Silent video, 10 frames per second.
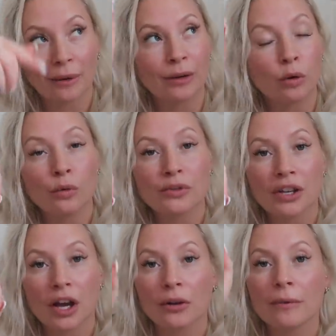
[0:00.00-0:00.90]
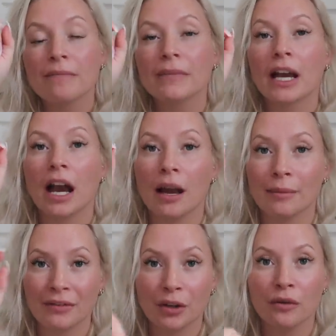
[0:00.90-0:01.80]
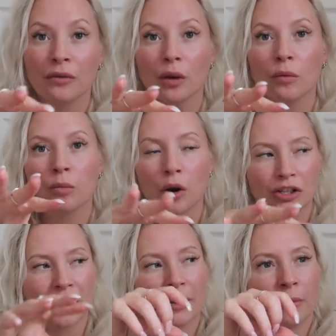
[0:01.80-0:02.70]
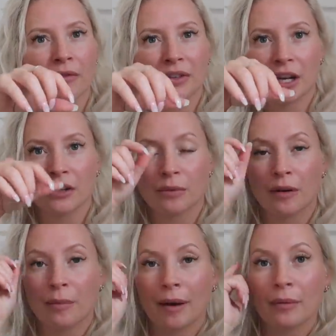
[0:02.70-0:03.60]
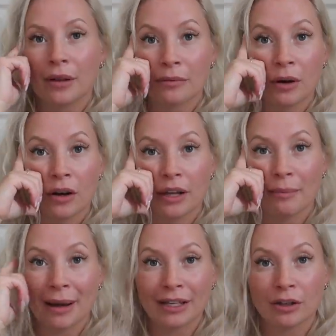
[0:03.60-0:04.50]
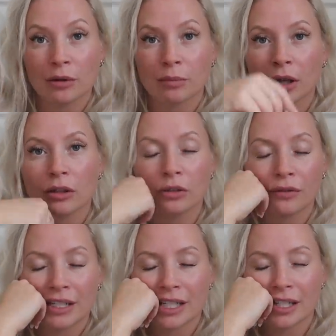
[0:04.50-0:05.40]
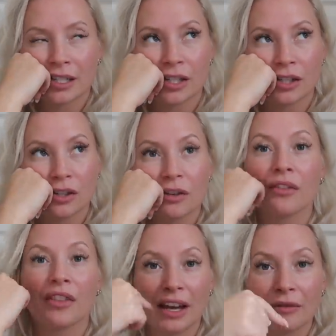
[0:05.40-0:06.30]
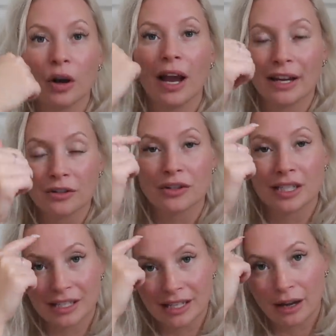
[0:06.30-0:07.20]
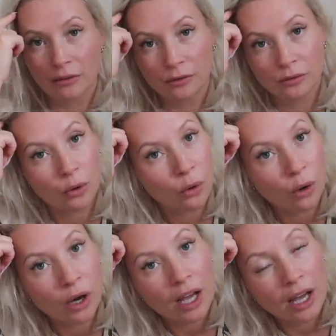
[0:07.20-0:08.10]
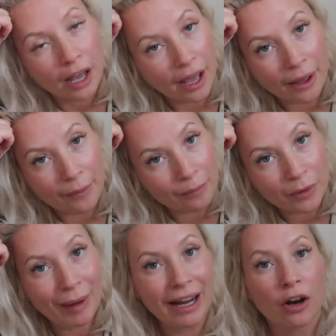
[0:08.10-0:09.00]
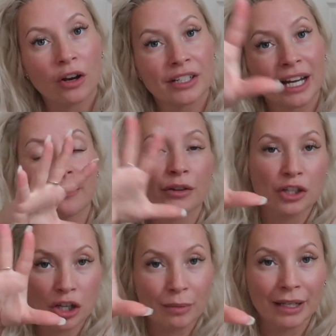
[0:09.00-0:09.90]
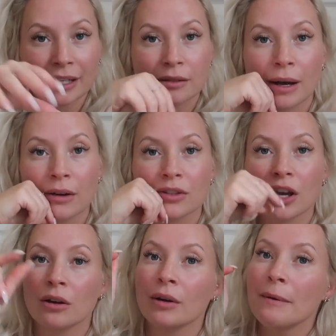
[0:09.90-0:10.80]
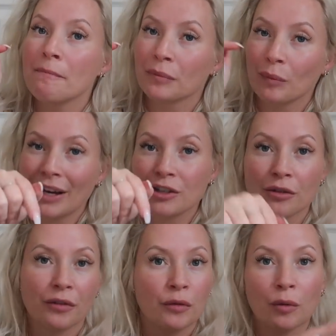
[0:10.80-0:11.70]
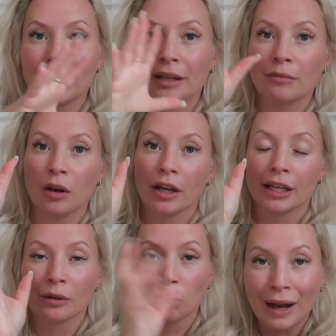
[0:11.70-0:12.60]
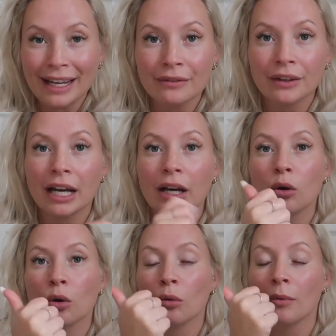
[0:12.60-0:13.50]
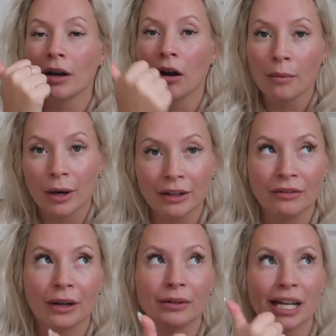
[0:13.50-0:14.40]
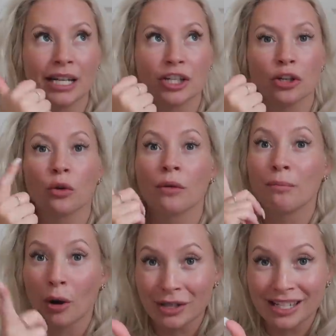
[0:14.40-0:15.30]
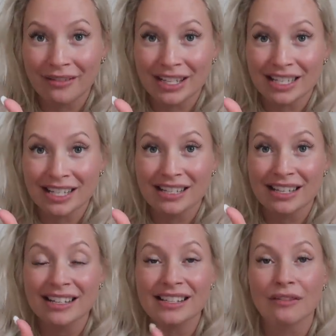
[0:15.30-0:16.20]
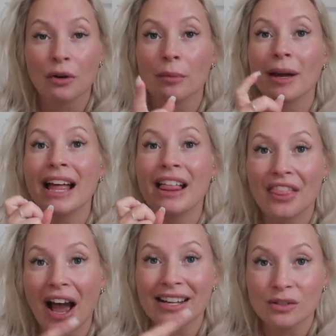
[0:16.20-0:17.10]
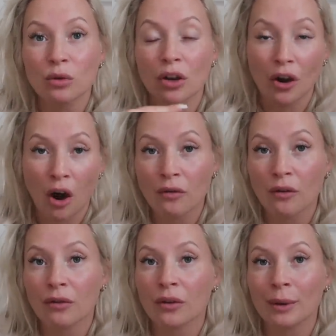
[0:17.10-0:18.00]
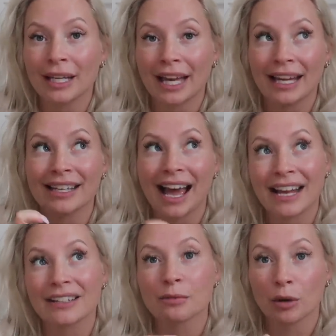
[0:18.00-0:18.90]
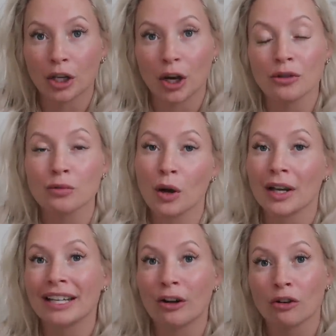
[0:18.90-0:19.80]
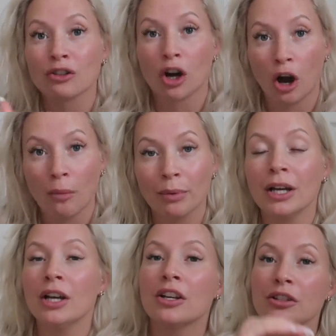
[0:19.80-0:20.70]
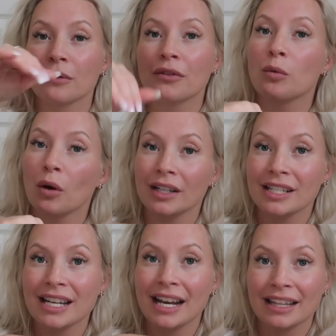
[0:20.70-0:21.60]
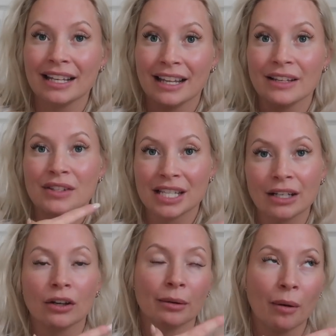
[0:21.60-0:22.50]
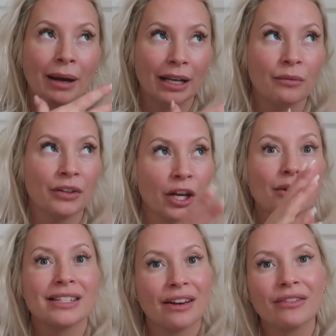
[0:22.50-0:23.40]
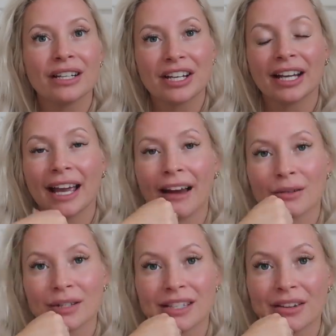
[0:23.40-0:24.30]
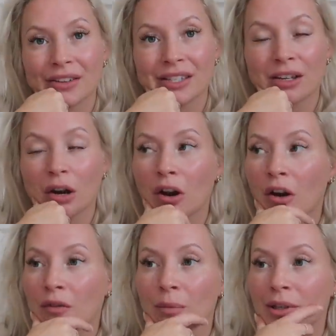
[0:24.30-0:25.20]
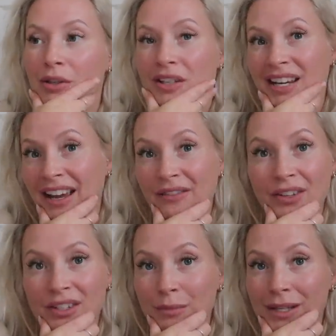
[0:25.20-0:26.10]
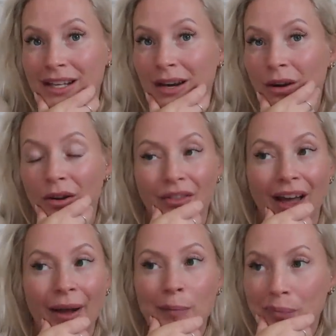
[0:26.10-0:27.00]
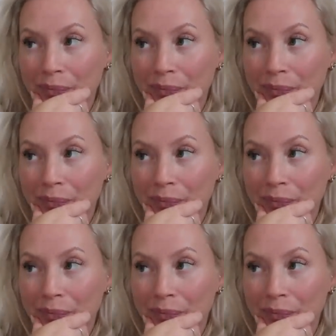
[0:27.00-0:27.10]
And also, if you've watched any of my videos where about with my makeup, like Look Fantastic and stuff, they've got extra discount for the bank holiday for the Jubilee as well. So make sure if you've wanted like the Waver or my Armani foundation or the By Terry CC serum, that is all on offer for the weekend, and my code's working on top. So if you wanted anything that you've seen like in my makeup videos, definitely check it out and see if it's still on offer, because I'd hate for you to miss out on that.